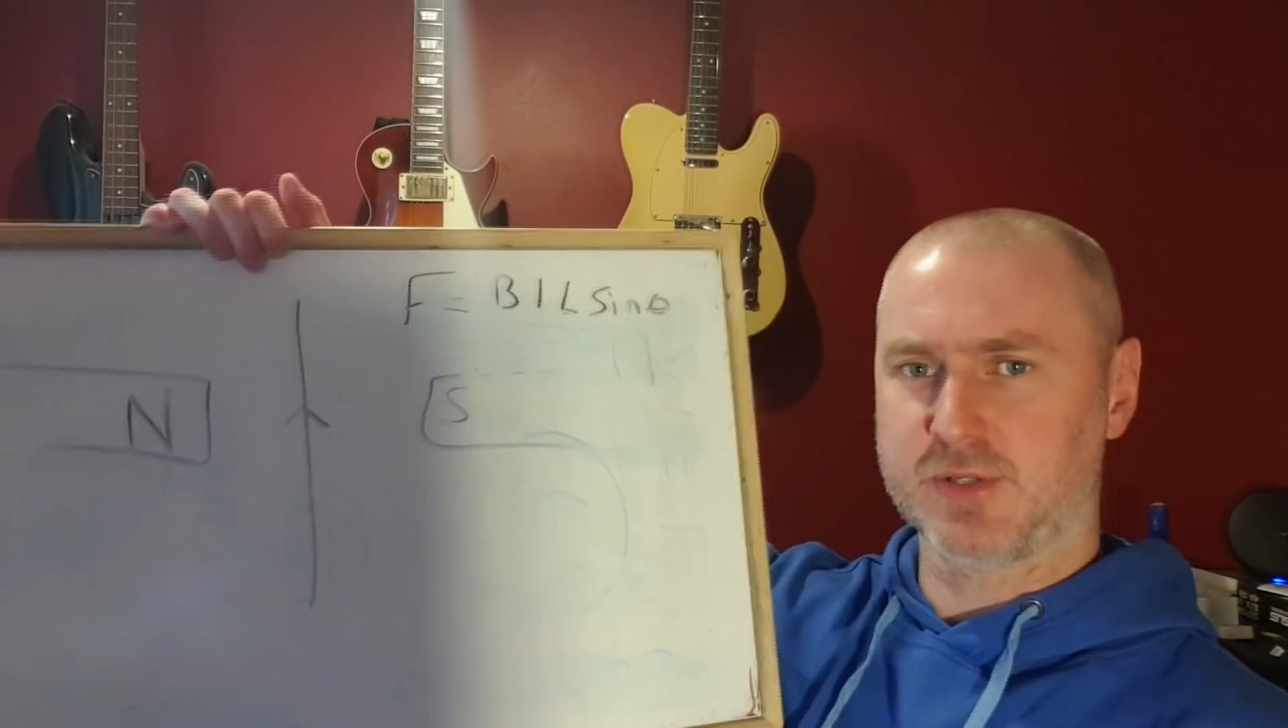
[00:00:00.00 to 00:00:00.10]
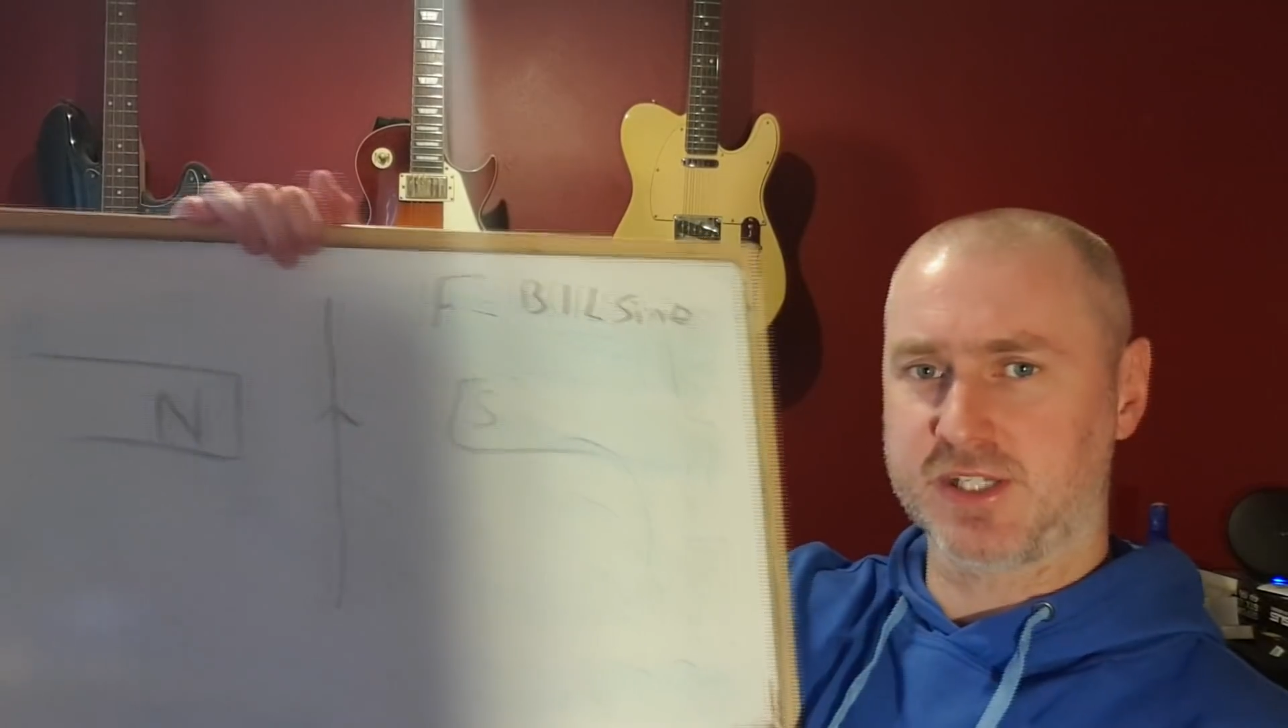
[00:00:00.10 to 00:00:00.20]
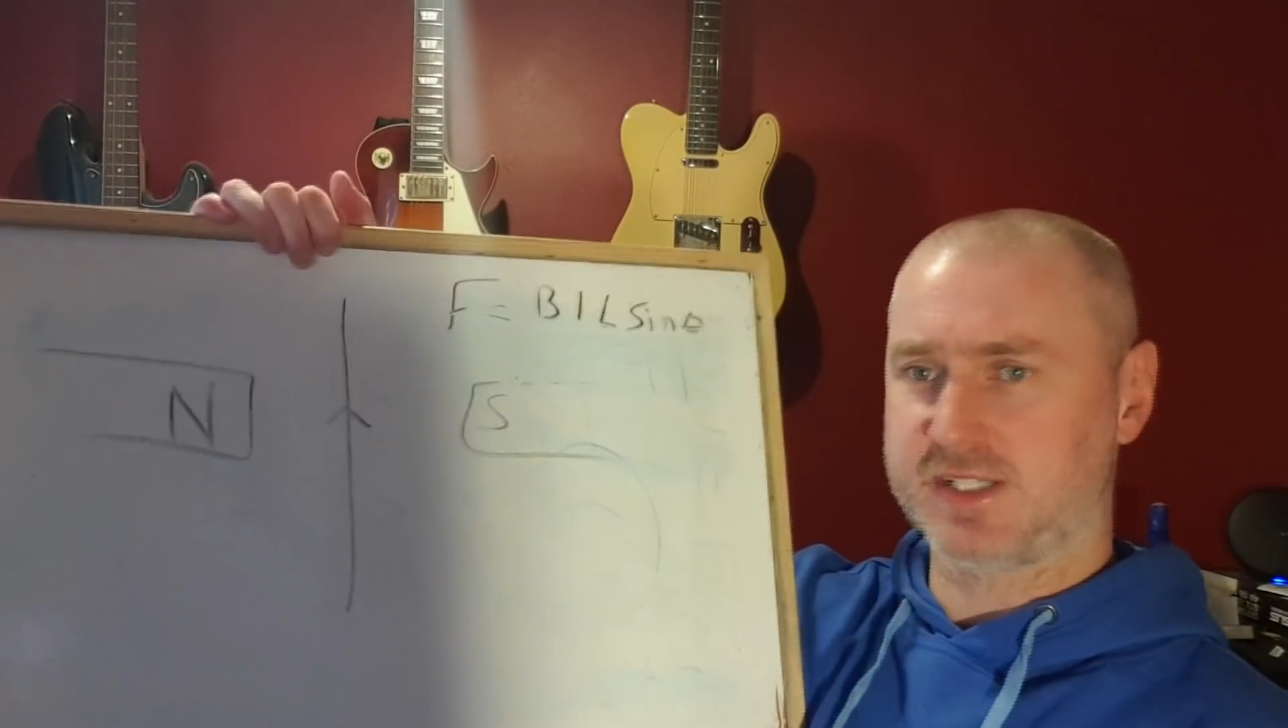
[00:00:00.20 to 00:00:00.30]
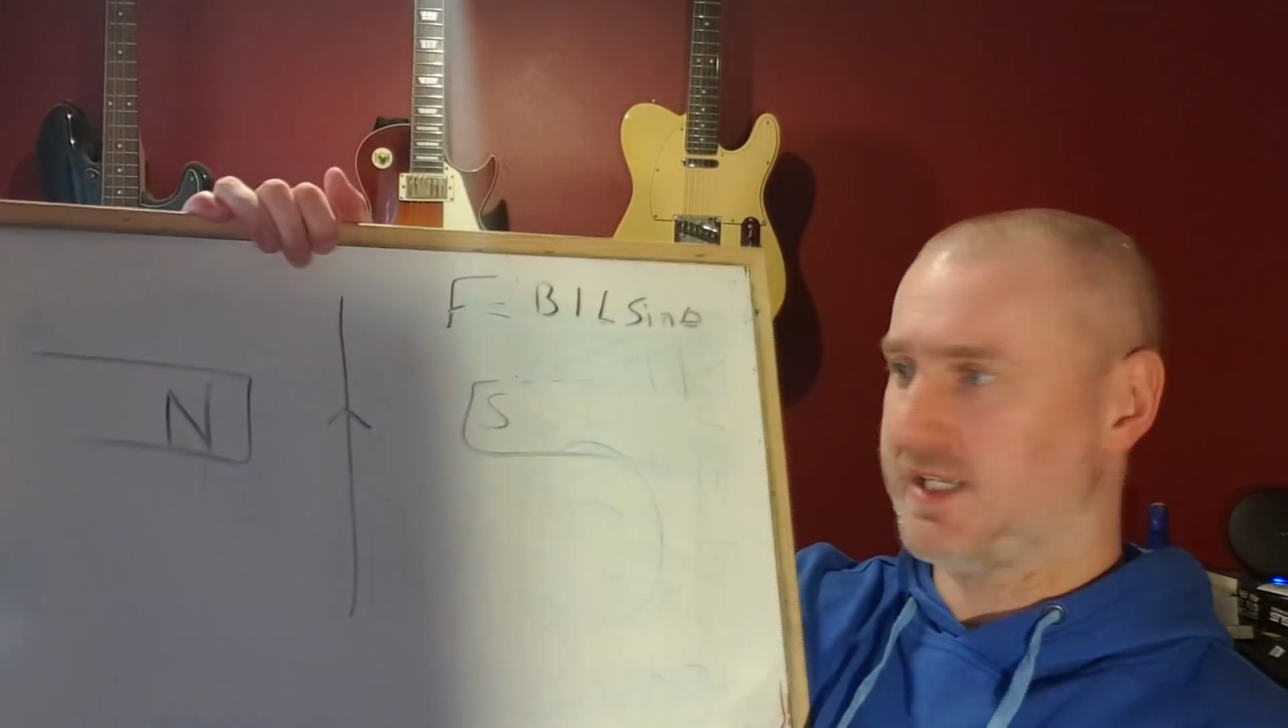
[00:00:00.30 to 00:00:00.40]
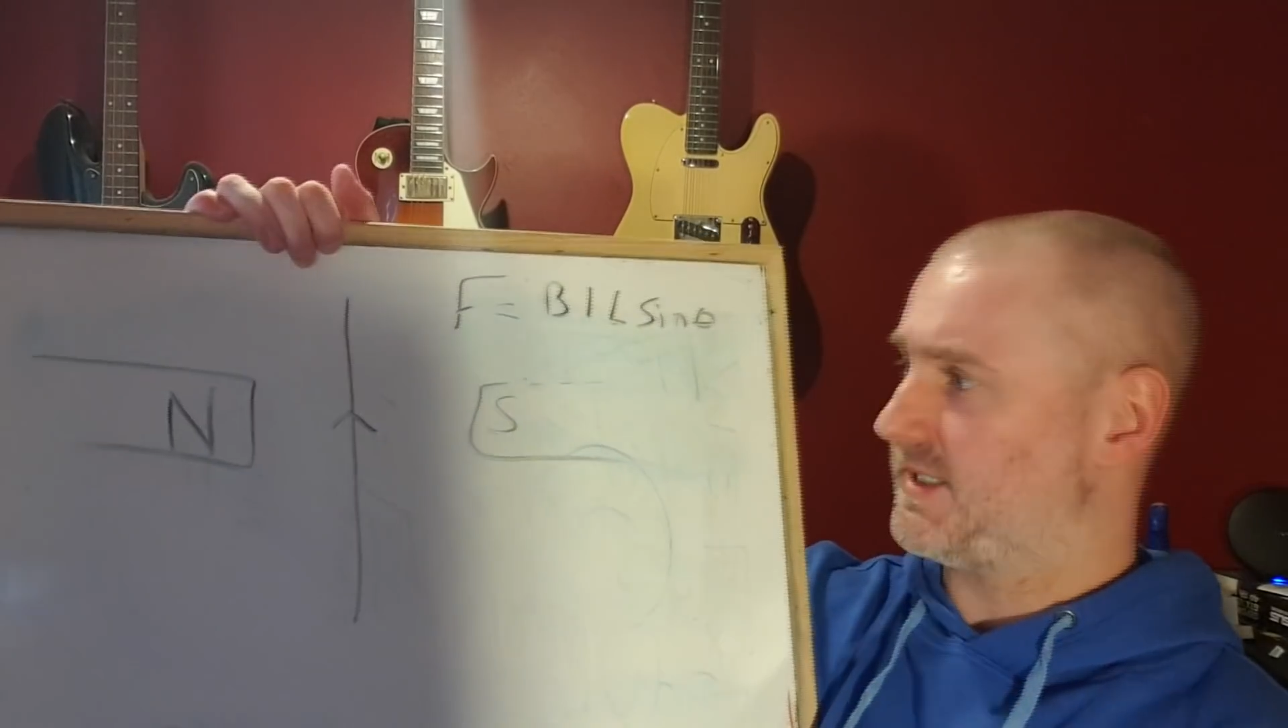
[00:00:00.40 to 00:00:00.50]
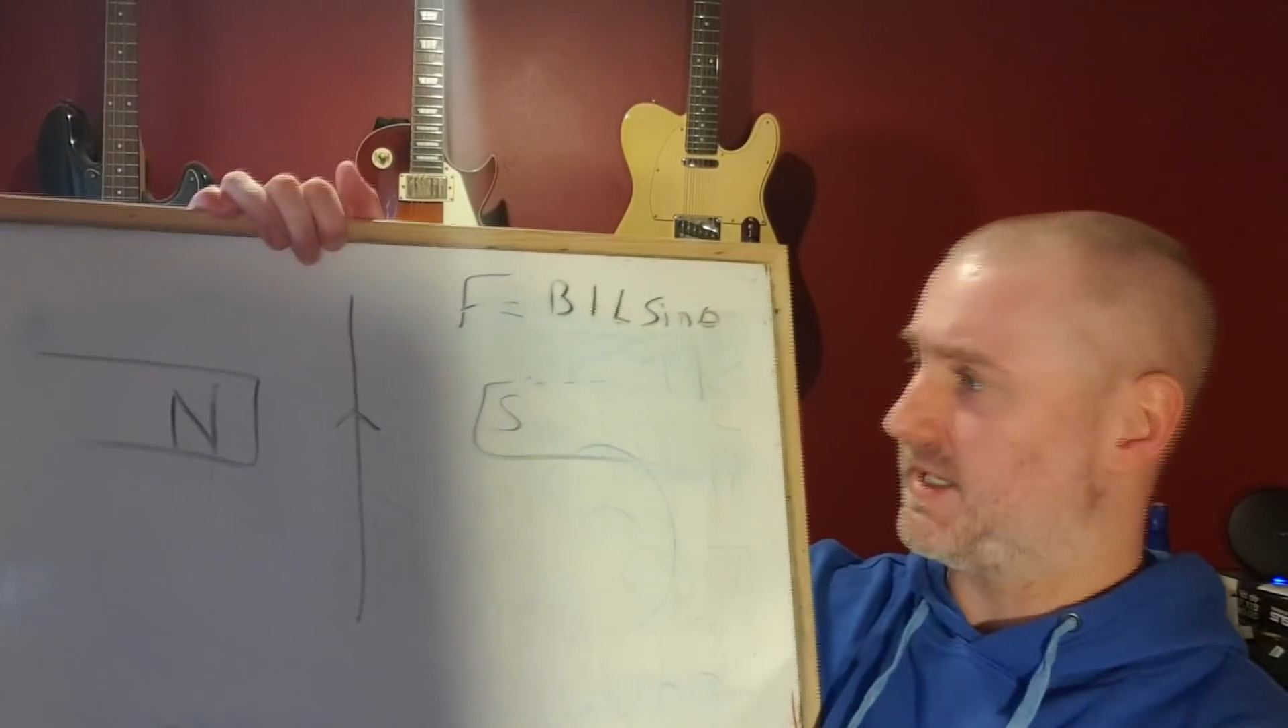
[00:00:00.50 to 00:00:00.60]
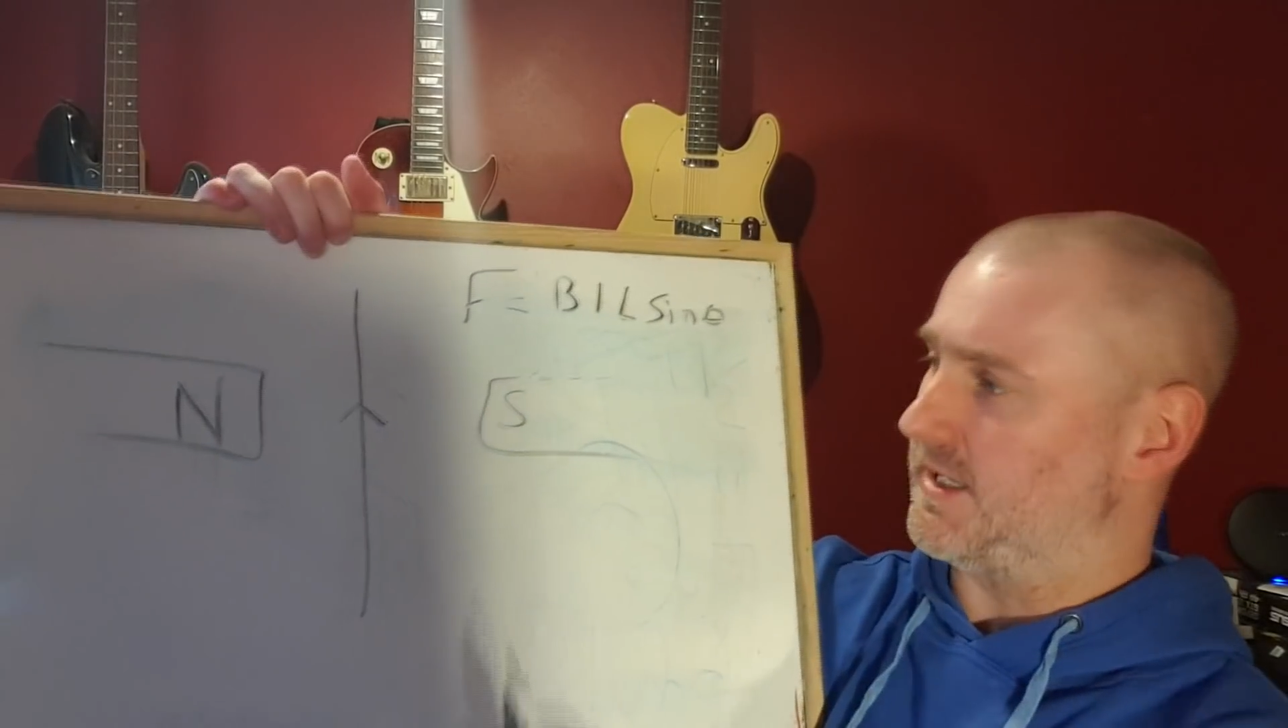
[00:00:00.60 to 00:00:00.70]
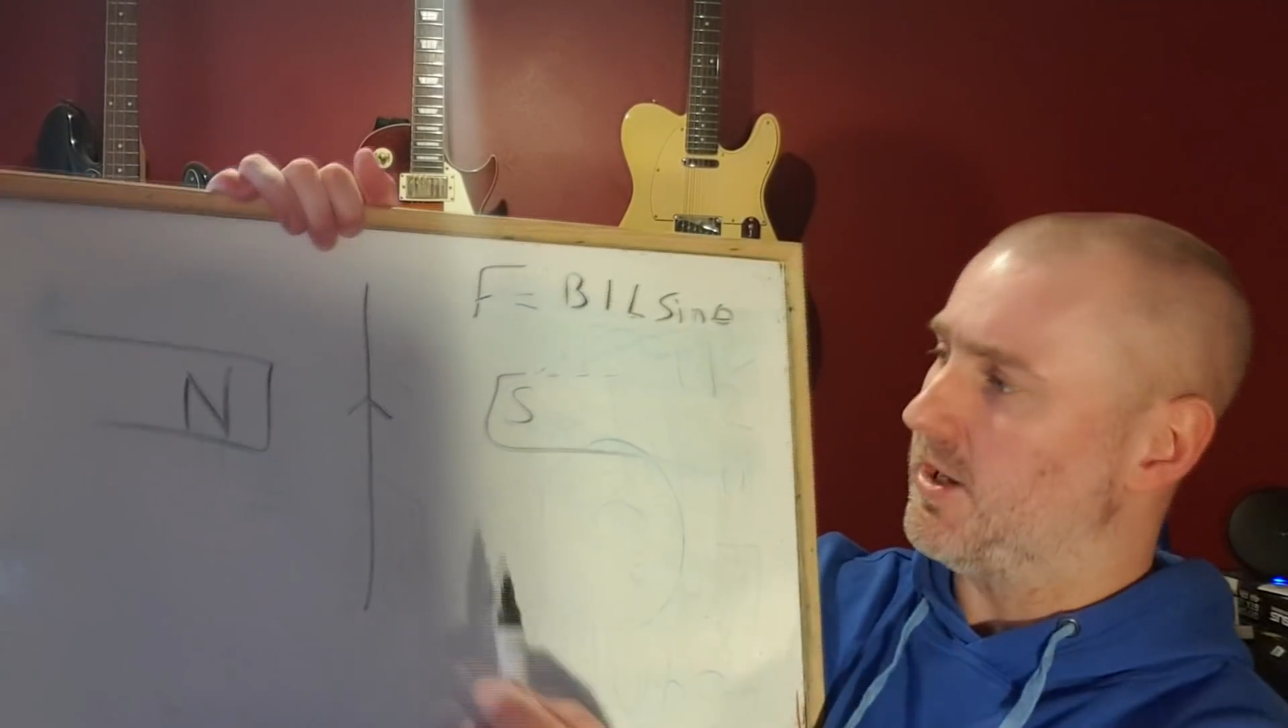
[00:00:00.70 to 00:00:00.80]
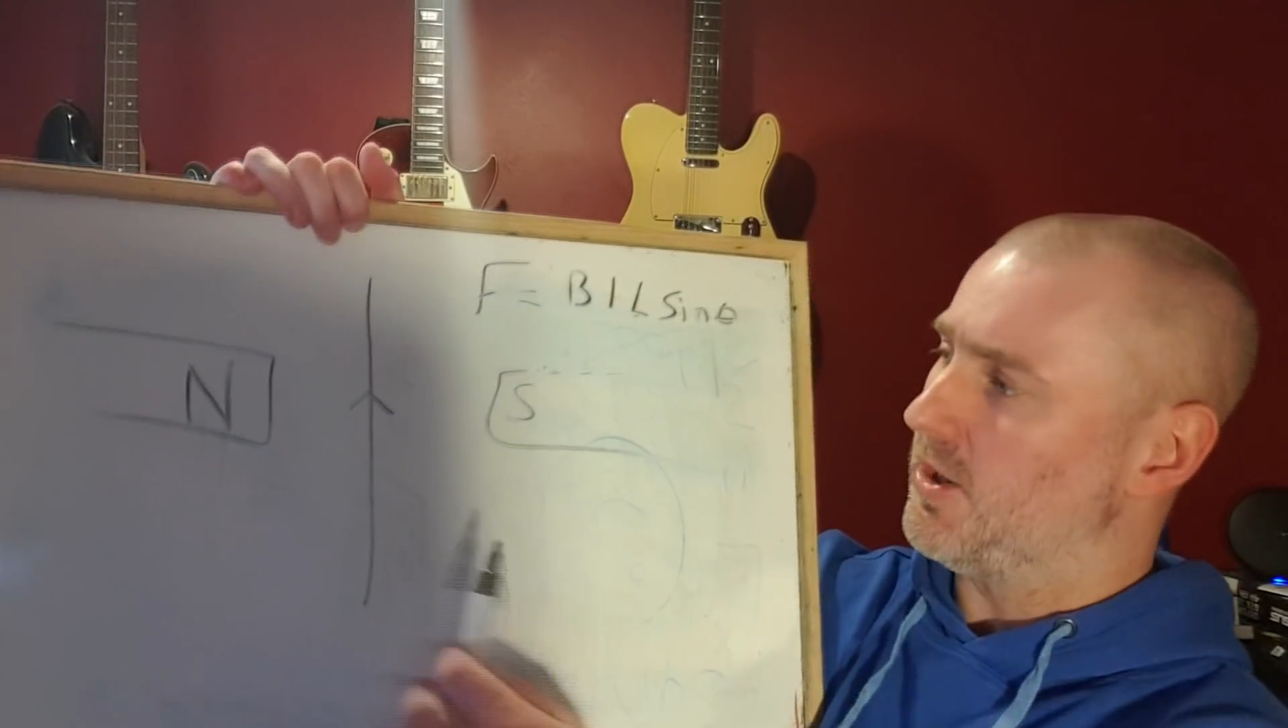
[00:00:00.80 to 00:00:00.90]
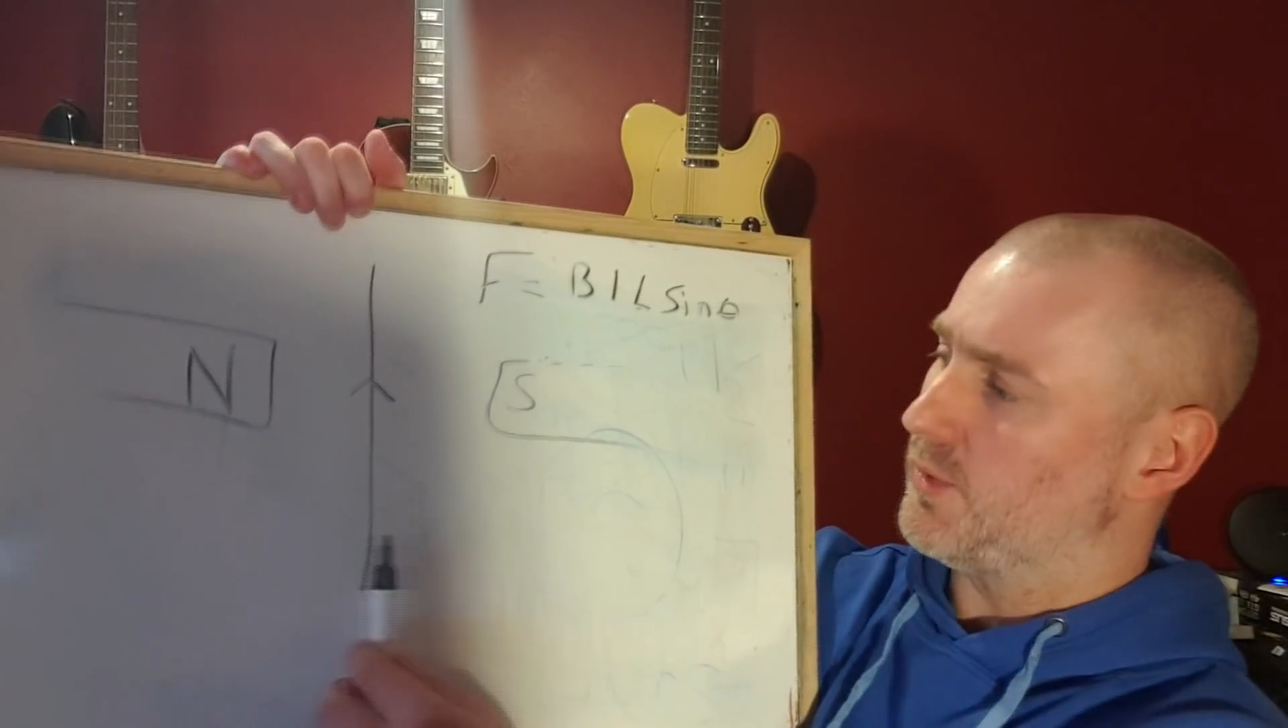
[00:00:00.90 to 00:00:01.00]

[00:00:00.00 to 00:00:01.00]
at GCSE,